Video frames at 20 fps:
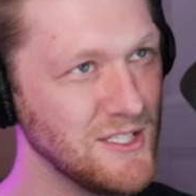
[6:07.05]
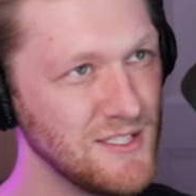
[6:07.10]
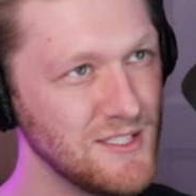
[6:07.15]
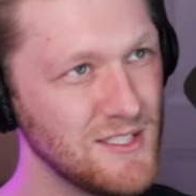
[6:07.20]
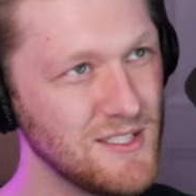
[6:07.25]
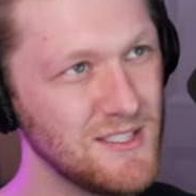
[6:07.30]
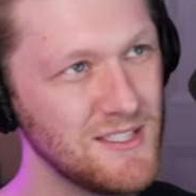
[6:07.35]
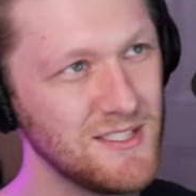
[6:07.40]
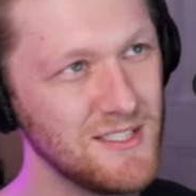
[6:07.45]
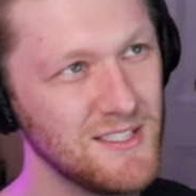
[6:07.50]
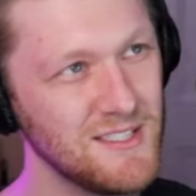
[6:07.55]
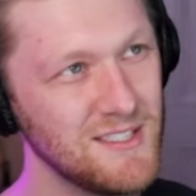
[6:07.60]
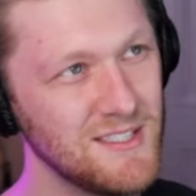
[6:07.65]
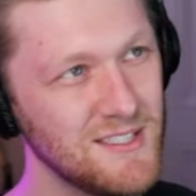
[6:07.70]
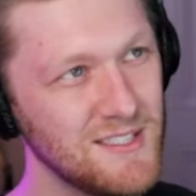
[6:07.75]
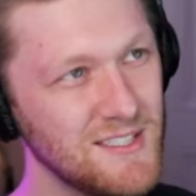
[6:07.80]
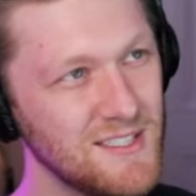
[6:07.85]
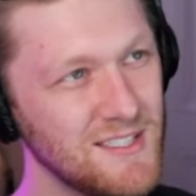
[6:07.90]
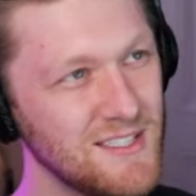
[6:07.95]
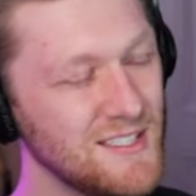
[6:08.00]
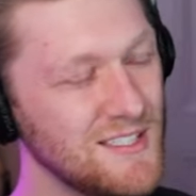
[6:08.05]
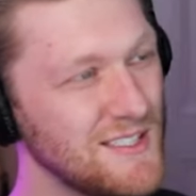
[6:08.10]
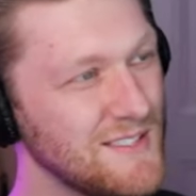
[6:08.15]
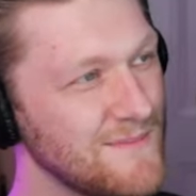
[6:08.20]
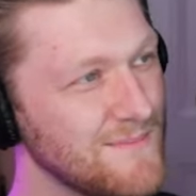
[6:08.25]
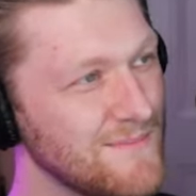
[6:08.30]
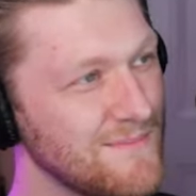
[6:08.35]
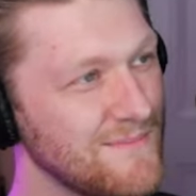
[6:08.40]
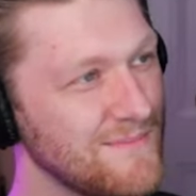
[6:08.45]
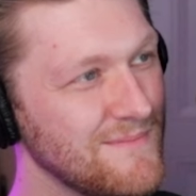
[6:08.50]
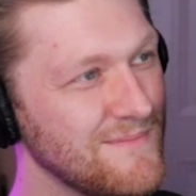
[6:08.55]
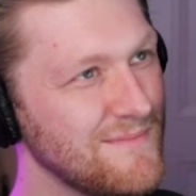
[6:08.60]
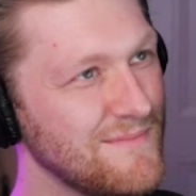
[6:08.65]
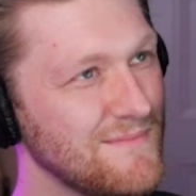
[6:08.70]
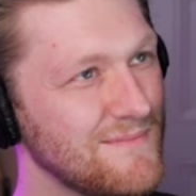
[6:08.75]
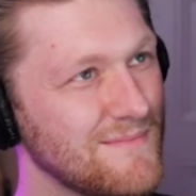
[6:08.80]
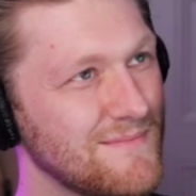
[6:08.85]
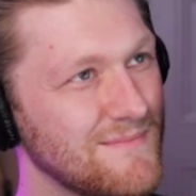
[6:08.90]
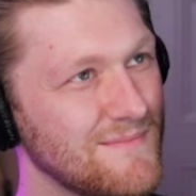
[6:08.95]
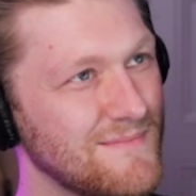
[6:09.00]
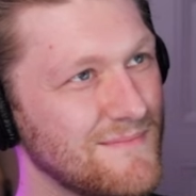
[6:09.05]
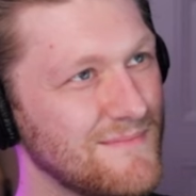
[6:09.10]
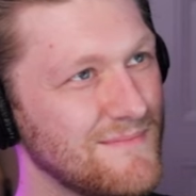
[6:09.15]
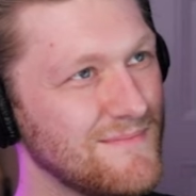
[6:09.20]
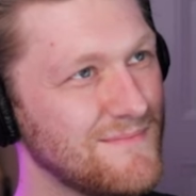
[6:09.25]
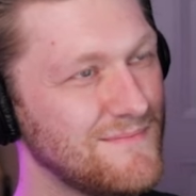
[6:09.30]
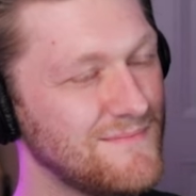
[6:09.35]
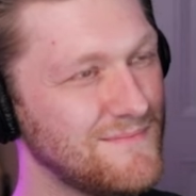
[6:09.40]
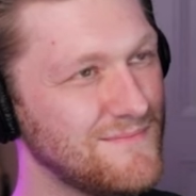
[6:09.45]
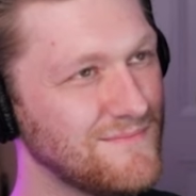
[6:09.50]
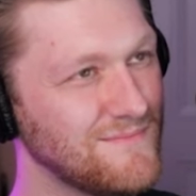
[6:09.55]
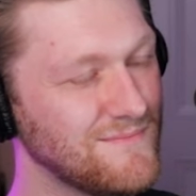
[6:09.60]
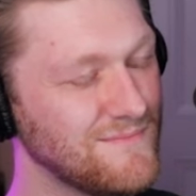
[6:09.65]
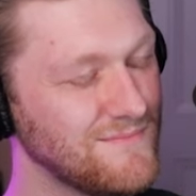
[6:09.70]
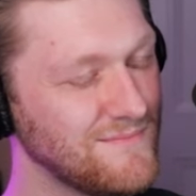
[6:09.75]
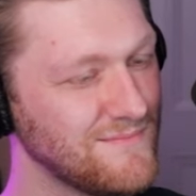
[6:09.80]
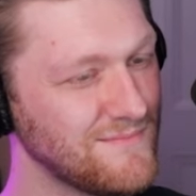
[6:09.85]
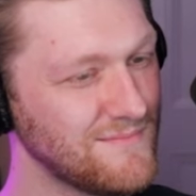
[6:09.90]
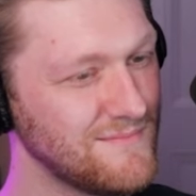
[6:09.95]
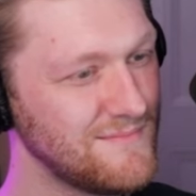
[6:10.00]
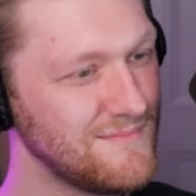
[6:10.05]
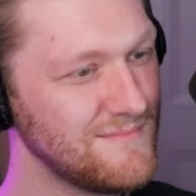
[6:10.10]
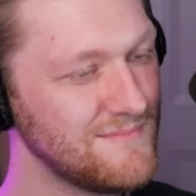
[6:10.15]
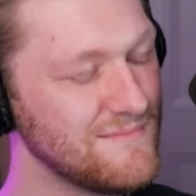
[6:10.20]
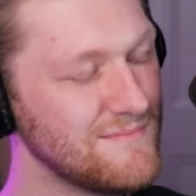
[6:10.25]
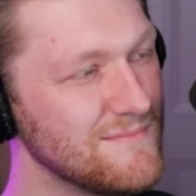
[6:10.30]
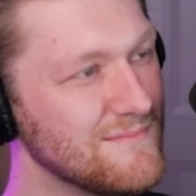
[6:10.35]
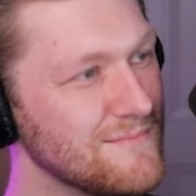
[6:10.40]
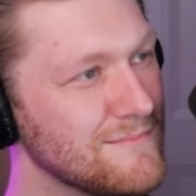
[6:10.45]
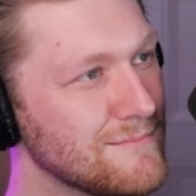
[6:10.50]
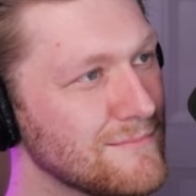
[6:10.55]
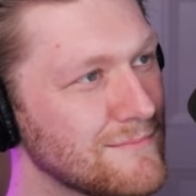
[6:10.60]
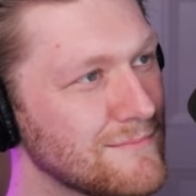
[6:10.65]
No words are spoken by the person on screen.